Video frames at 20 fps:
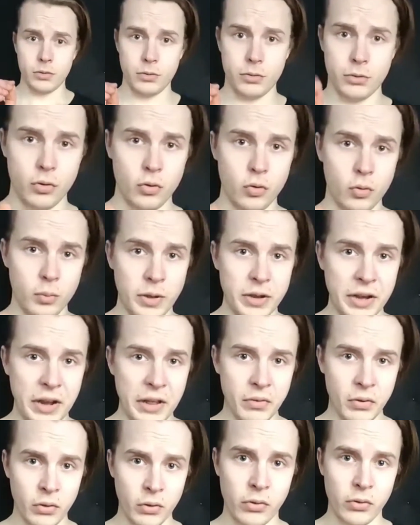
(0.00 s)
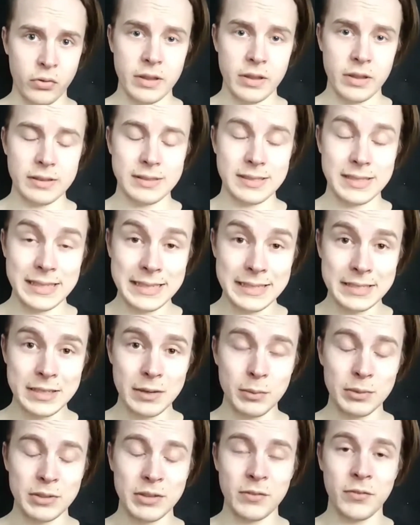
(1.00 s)
You might have heard that
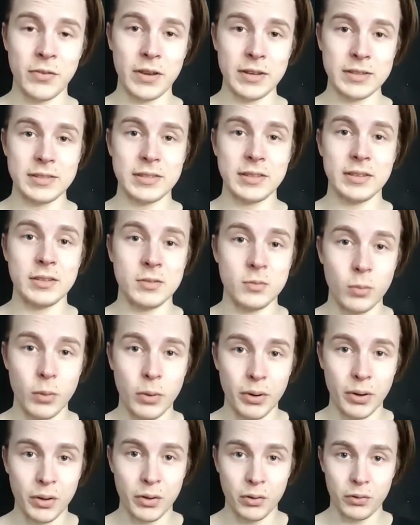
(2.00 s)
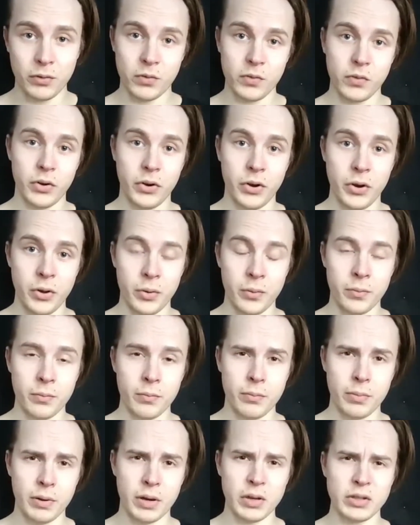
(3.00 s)
intermittent fasting is very good for you,
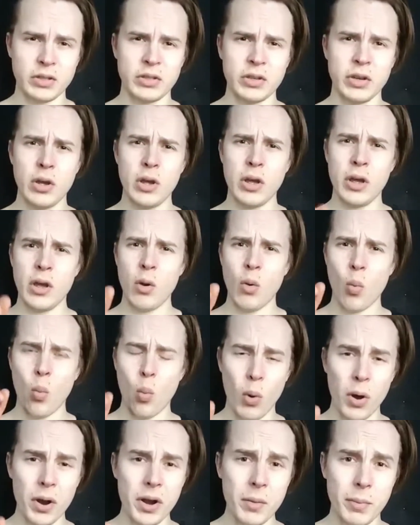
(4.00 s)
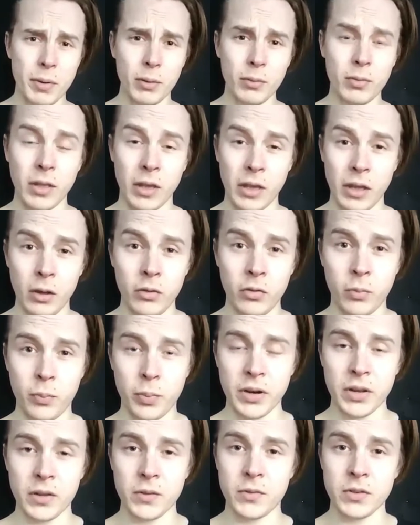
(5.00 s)
but what about the health
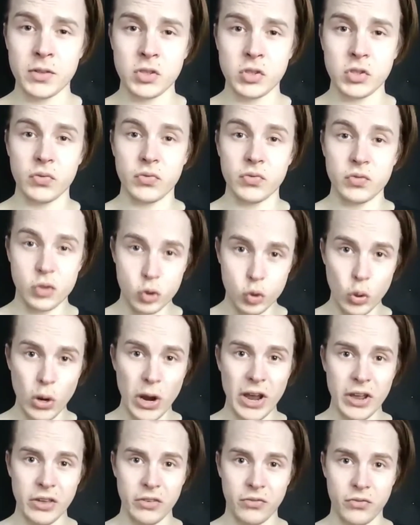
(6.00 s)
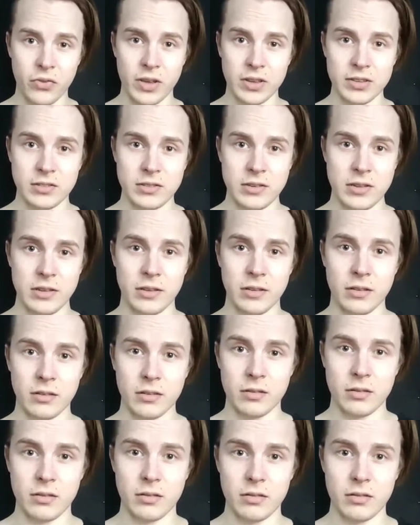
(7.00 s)
benefits of dry fasting?